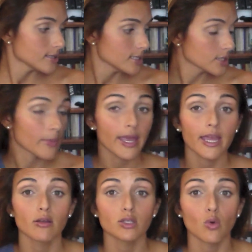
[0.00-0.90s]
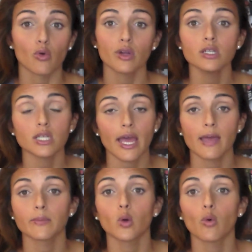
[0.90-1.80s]
Since my hair is orange,
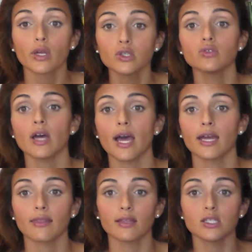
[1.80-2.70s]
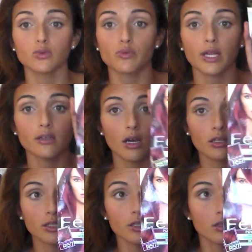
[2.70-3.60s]
I am going to add this red
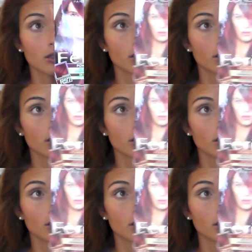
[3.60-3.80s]
color.